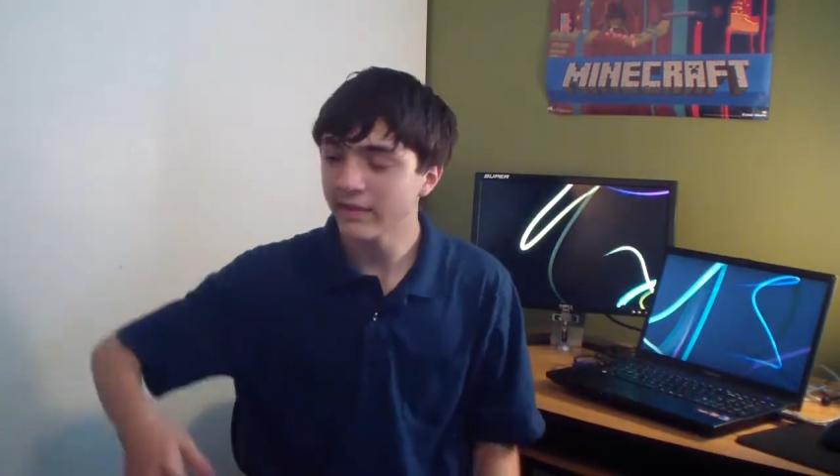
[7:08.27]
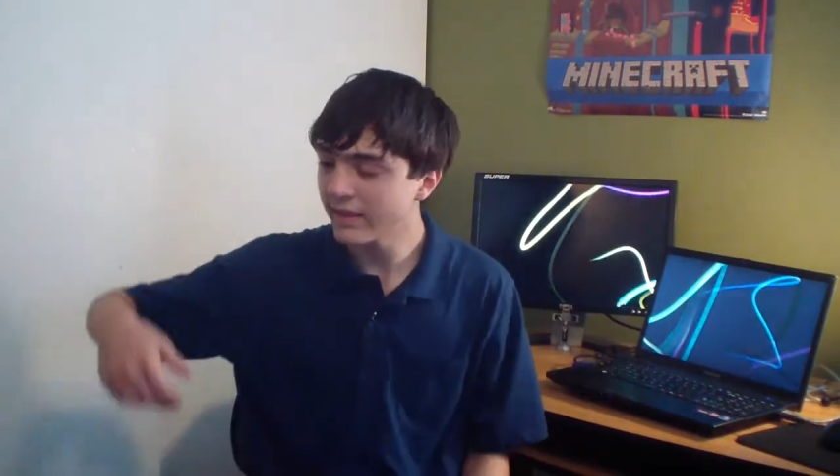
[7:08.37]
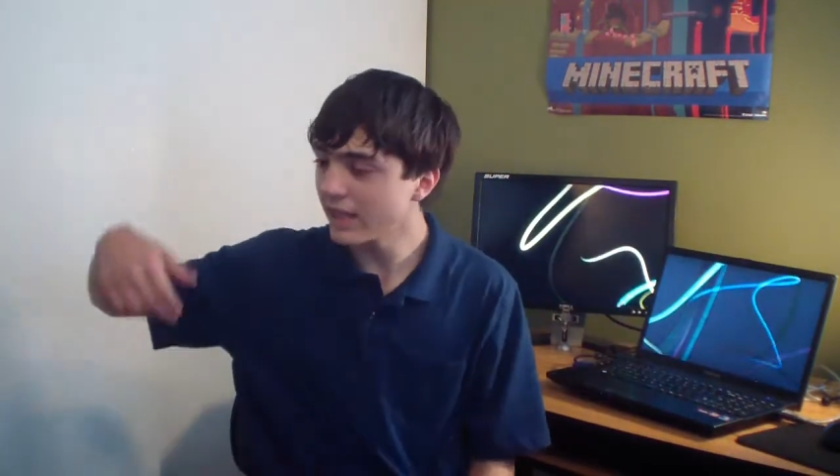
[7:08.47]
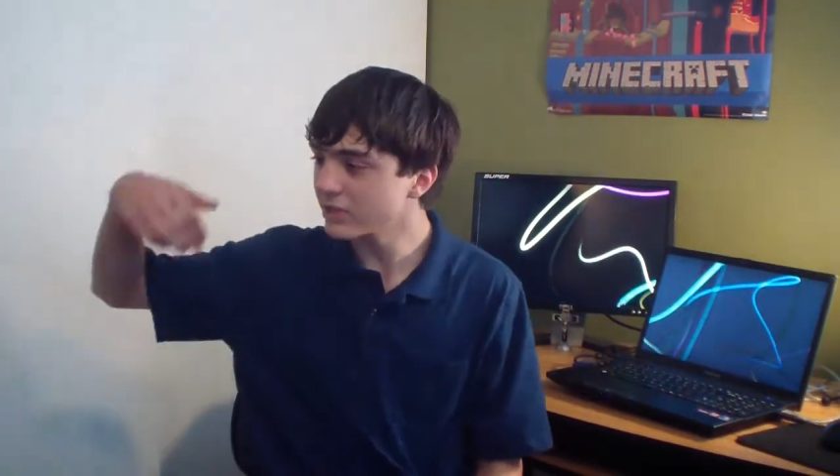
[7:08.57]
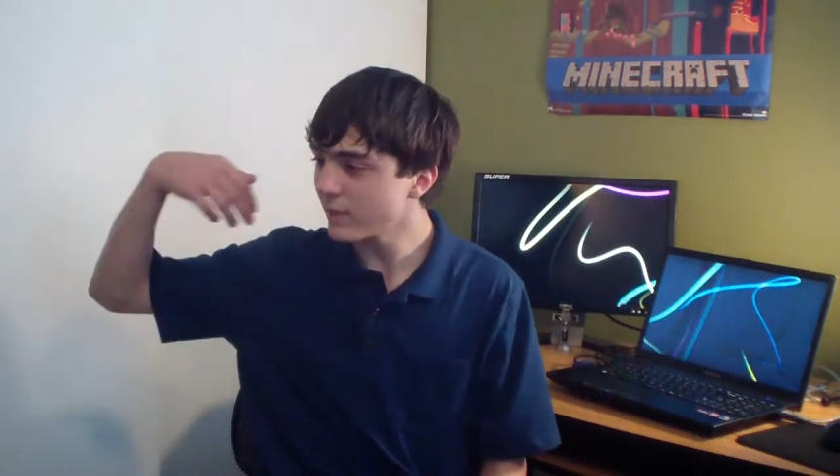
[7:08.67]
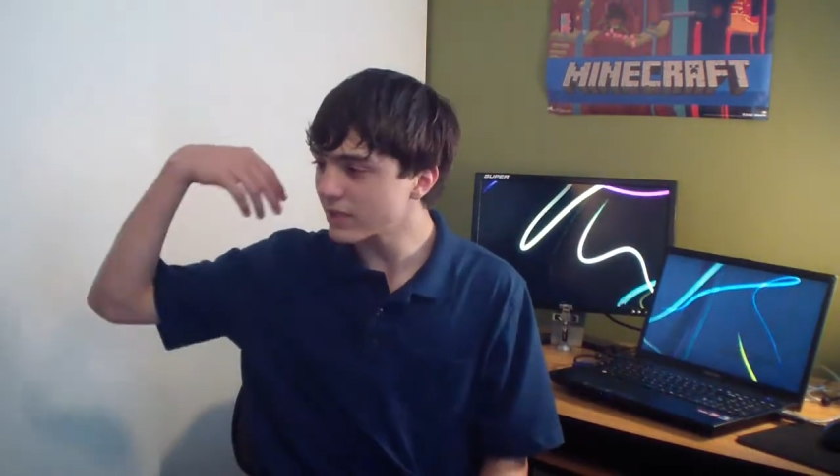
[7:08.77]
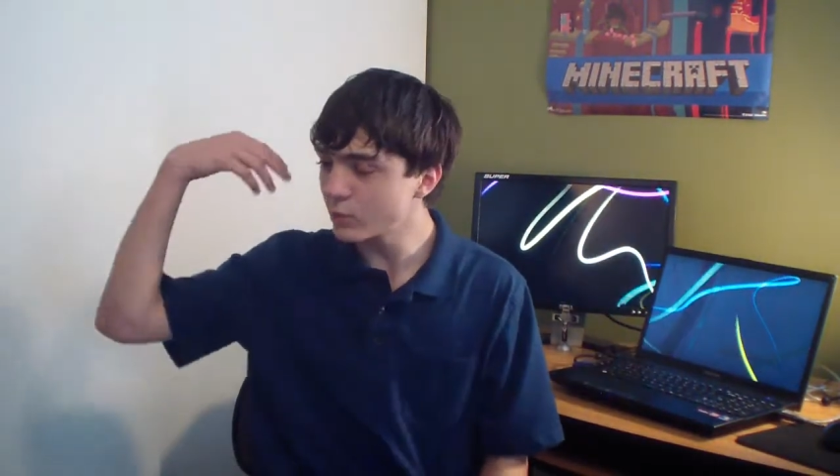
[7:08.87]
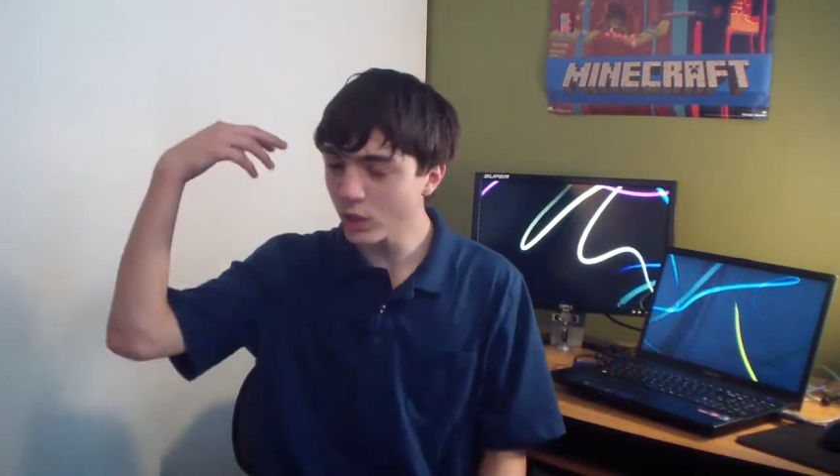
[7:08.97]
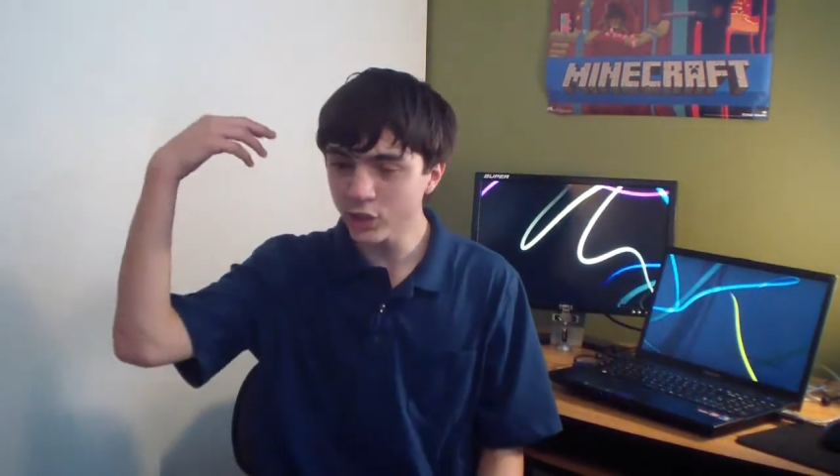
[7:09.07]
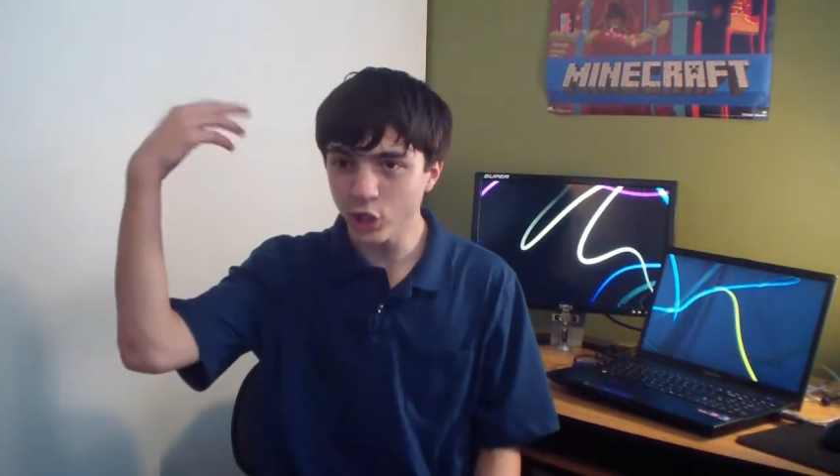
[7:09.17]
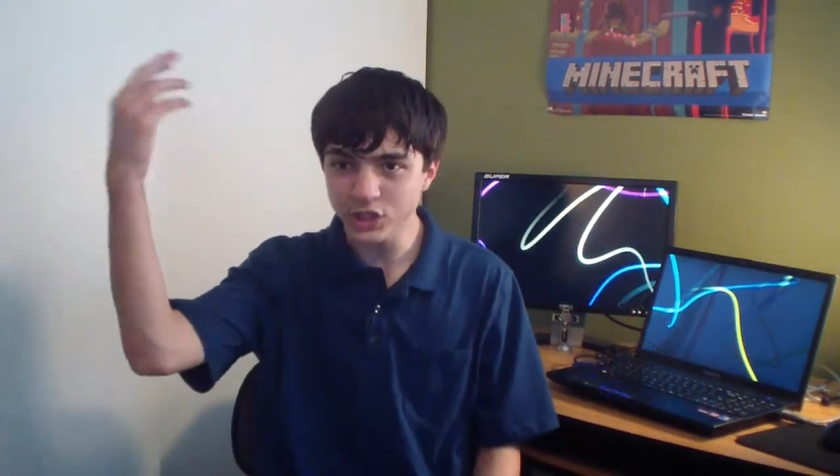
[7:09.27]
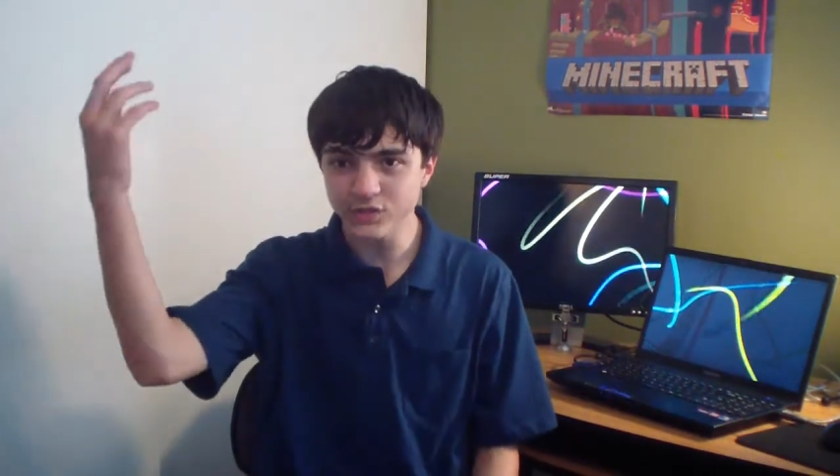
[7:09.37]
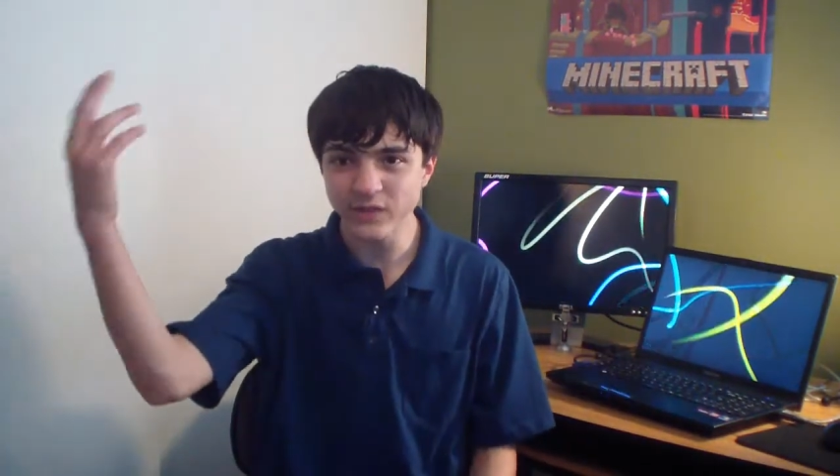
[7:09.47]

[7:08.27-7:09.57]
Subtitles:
The Xbox One costs